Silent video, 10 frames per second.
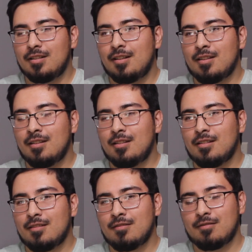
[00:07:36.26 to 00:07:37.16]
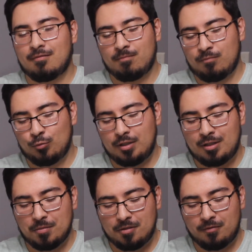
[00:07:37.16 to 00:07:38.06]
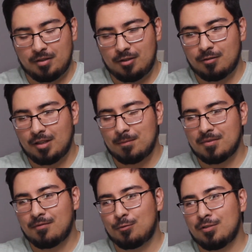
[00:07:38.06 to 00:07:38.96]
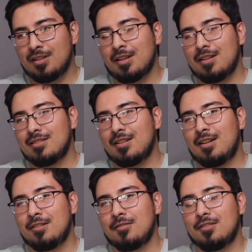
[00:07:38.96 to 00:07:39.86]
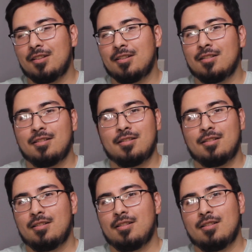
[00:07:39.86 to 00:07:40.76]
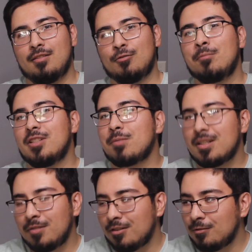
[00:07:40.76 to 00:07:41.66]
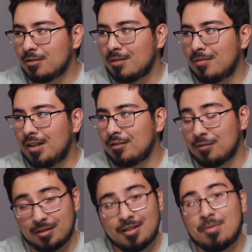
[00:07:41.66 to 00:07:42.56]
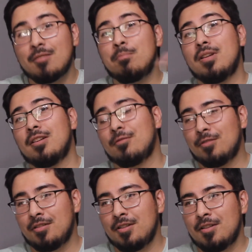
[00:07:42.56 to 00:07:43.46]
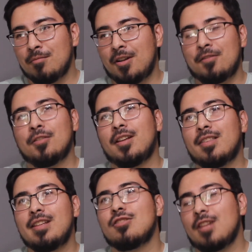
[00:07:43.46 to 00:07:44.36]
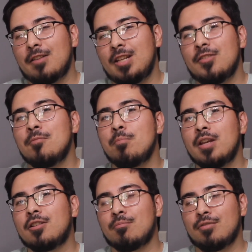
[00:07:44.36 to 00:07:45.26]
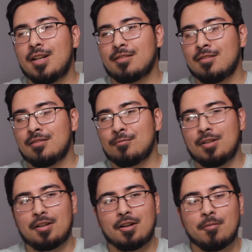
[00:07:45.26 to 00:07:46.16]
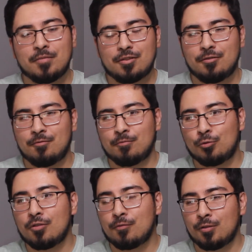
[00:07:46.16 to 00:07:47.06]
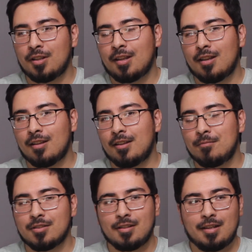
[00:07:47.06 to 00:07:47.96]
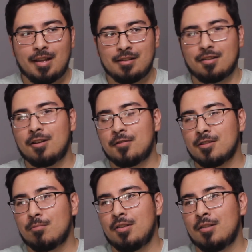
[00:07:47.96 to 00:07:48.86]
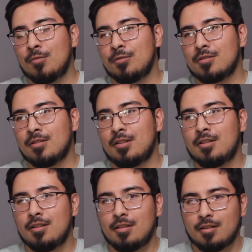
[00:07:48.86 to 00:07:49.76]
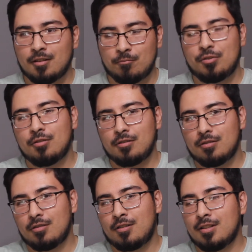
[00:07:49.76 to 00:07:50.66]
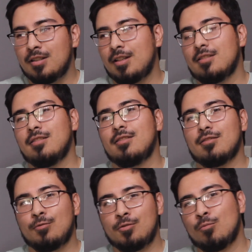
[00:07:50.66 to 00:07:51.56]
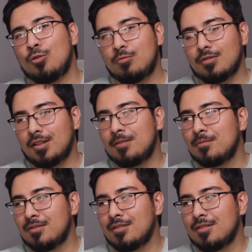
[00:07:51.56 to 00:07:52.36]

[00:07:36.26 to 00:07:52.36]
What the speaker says: I think when it comes to video games, 40K is kind of like, well, I mean, Space Marine 2 is coming out, so that's going to be the big one. But I feel like they should have an even bigger presence when it comes to more 40K games instead of just being mostly computer RTSs or mobile games.